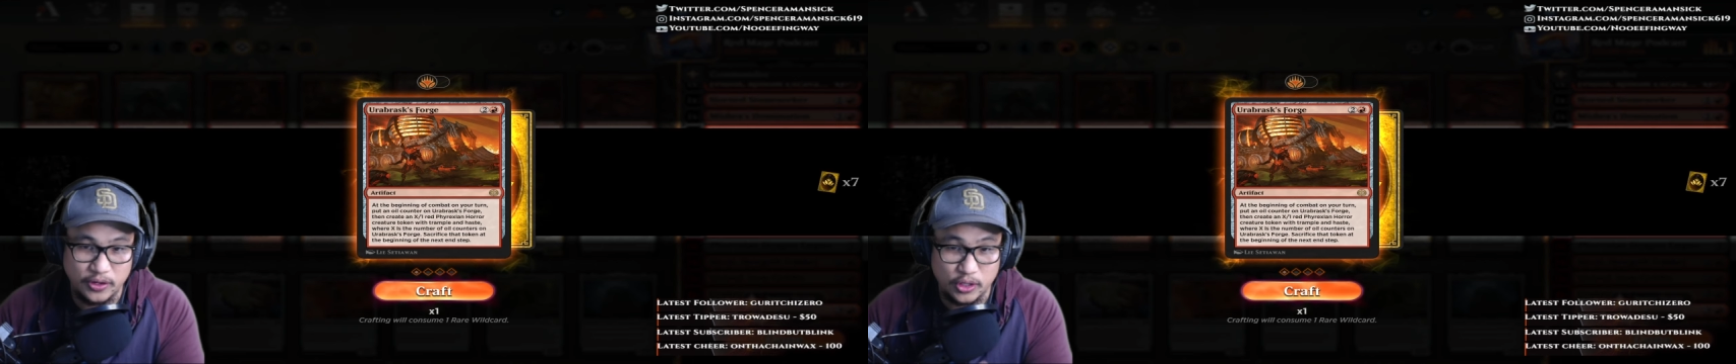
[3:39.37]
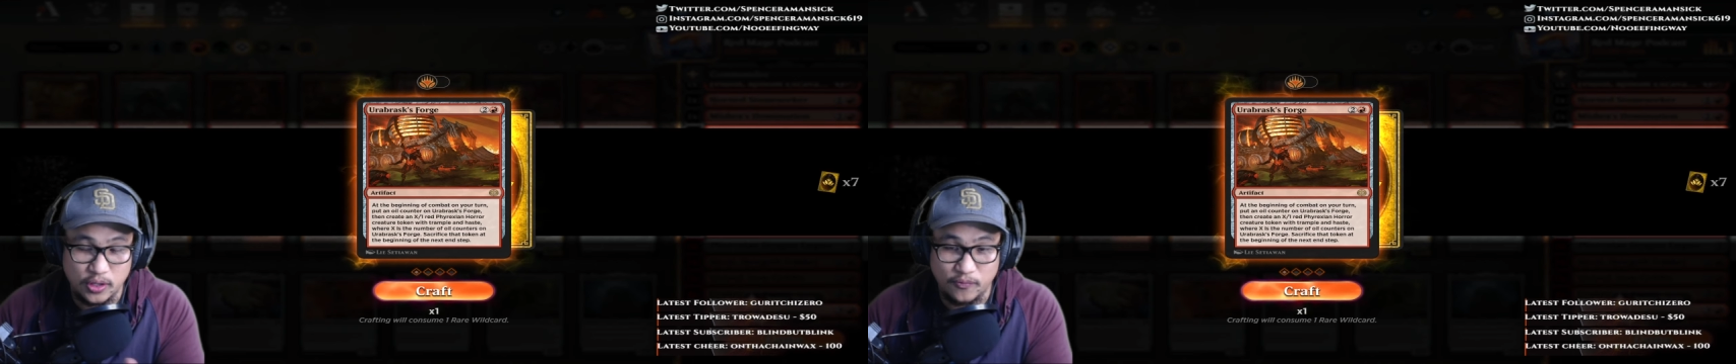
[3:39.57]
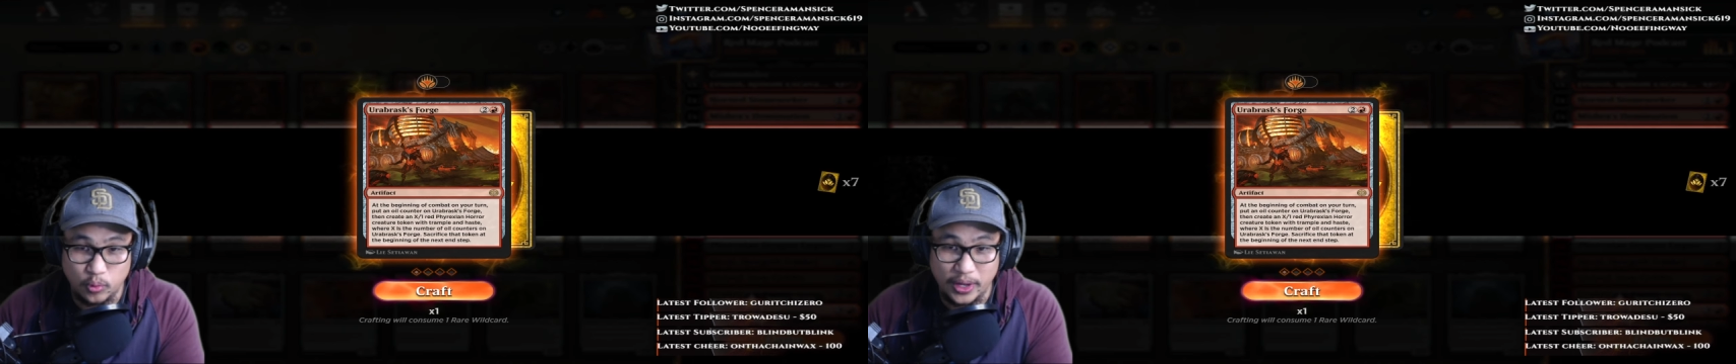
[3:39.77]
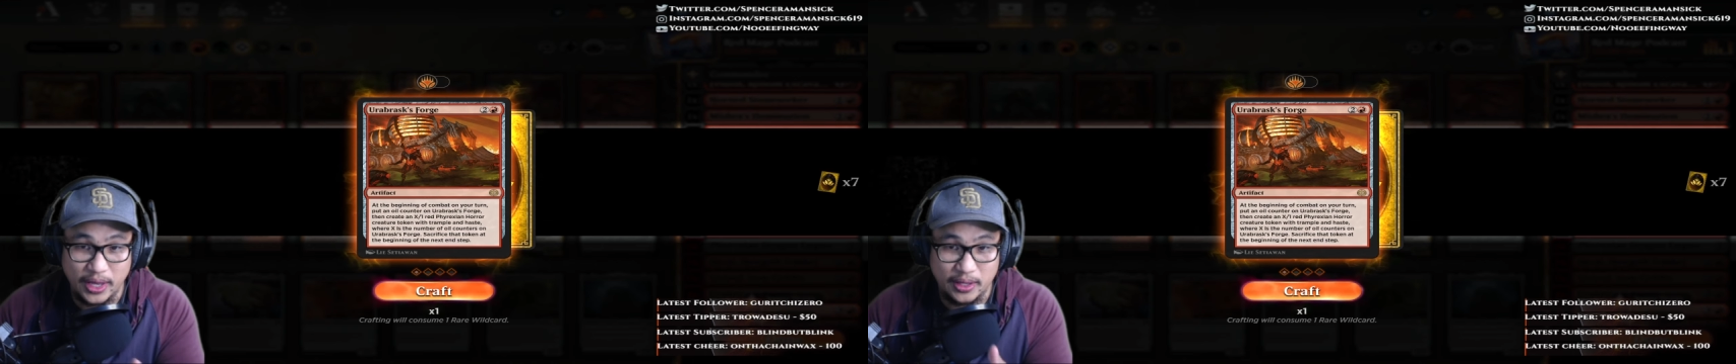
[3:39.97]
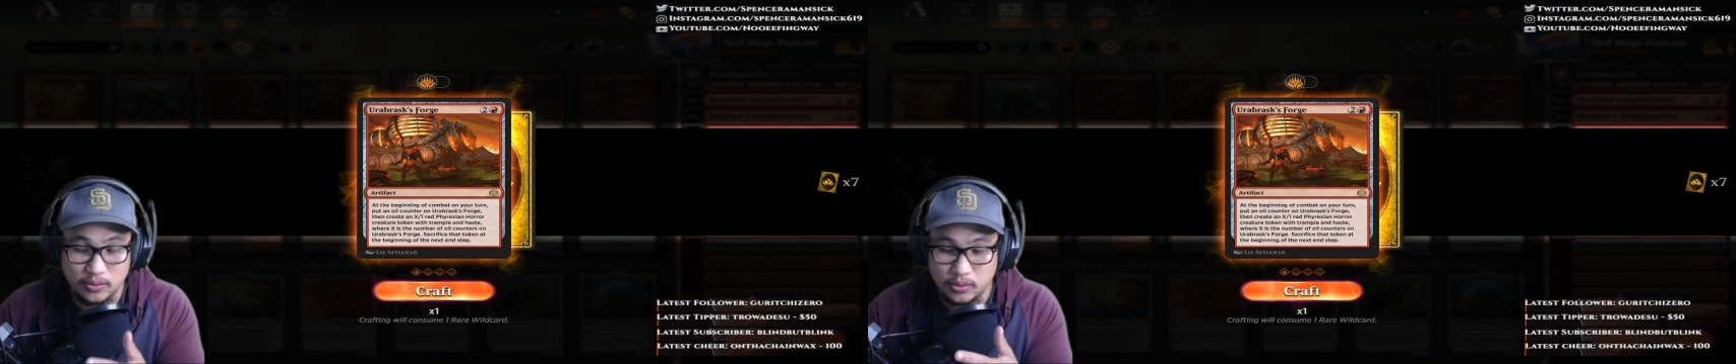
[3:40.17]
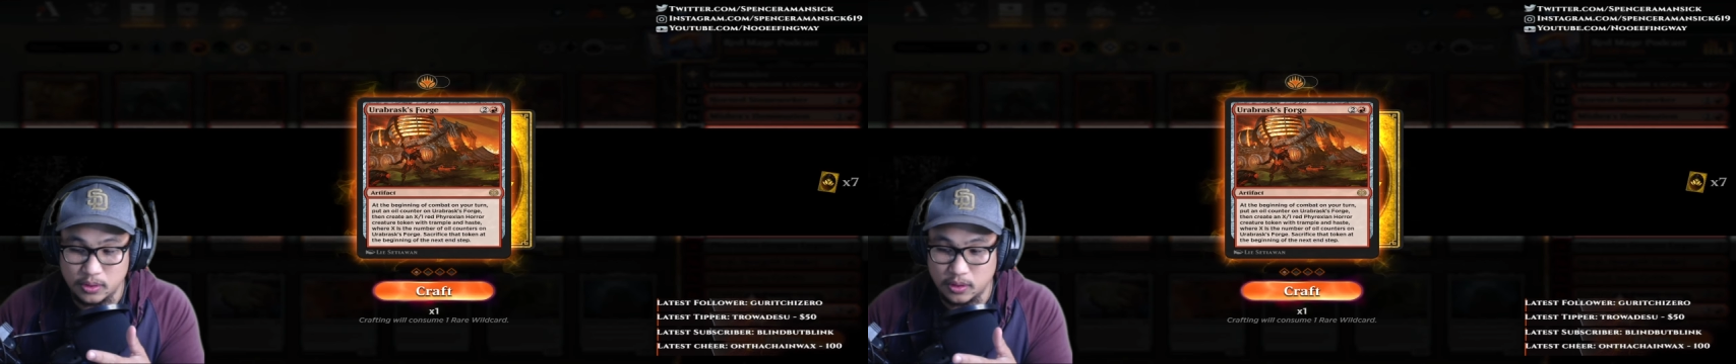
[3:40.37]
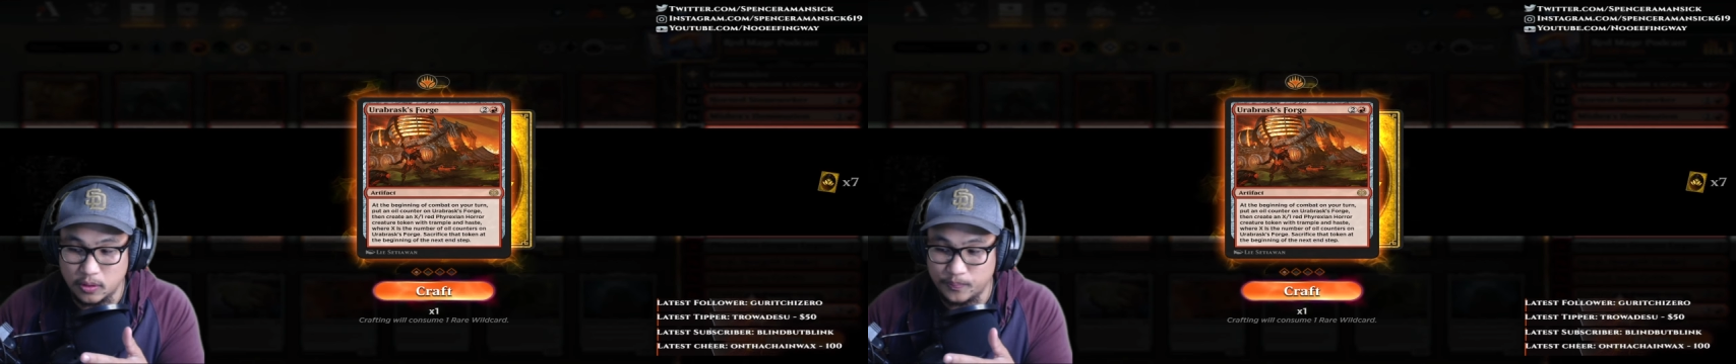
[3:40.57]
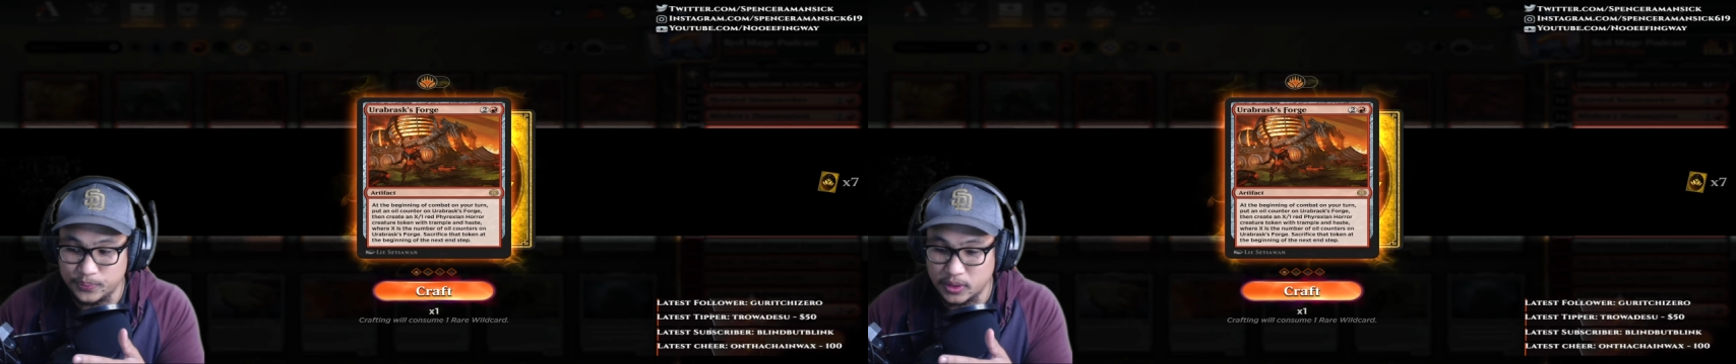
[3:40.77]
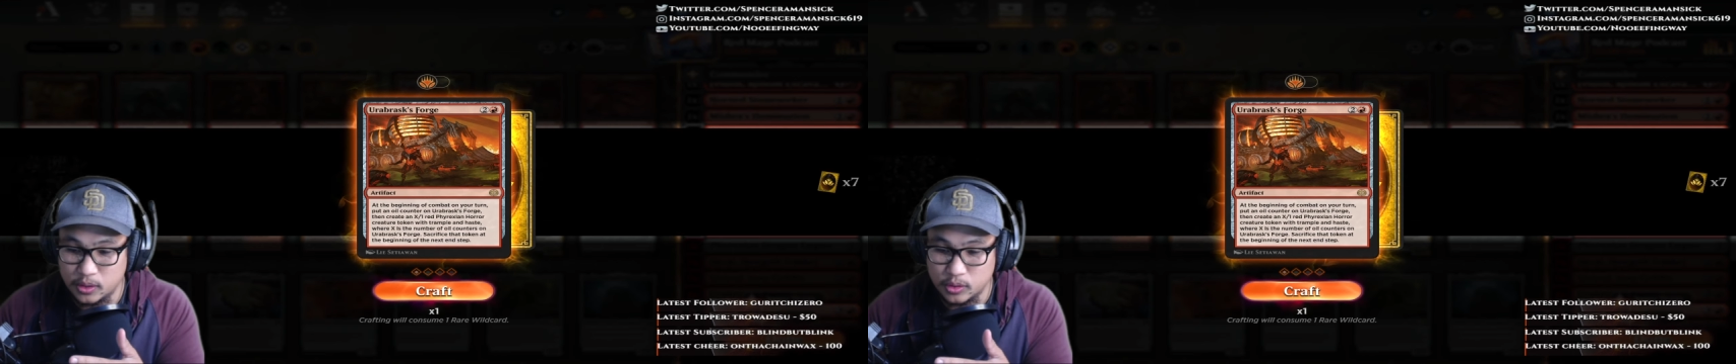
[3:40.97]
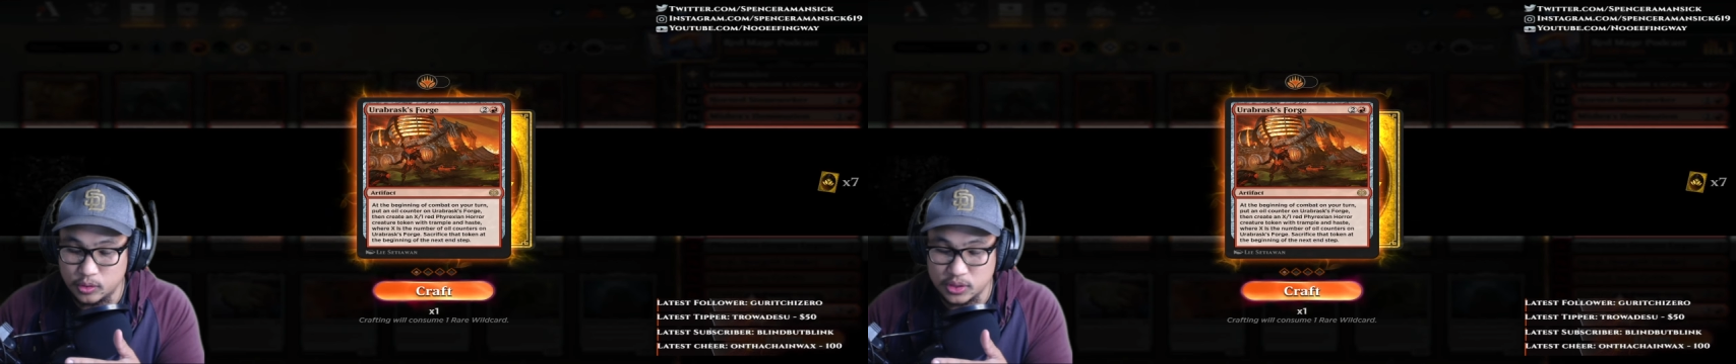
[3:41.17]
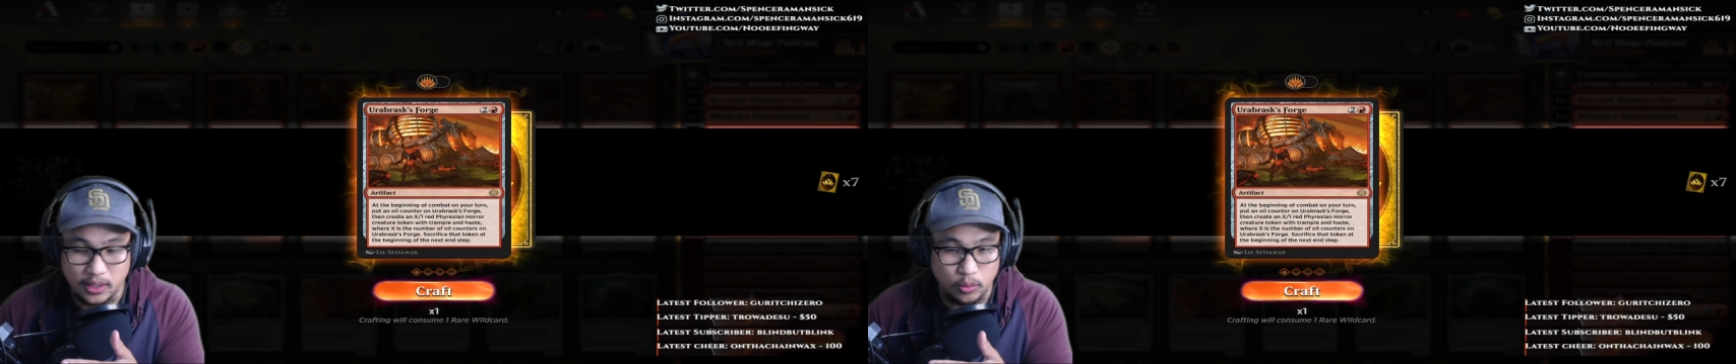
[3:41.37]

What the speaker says: Now you have red, there's a lot